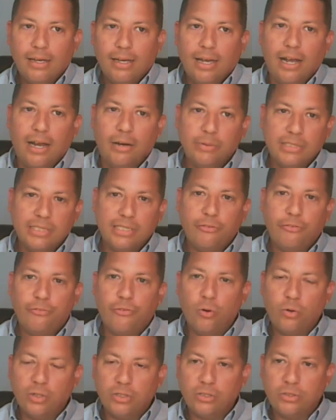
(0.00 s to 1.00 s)
I would say
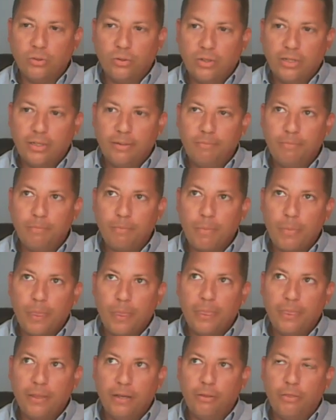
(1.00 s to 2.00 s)
focus on
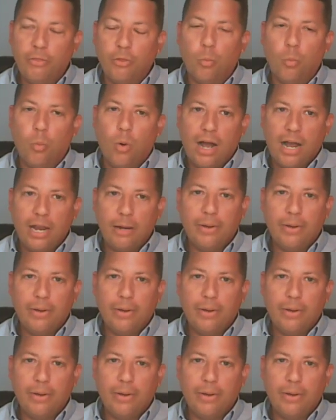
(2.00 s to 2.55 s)
the why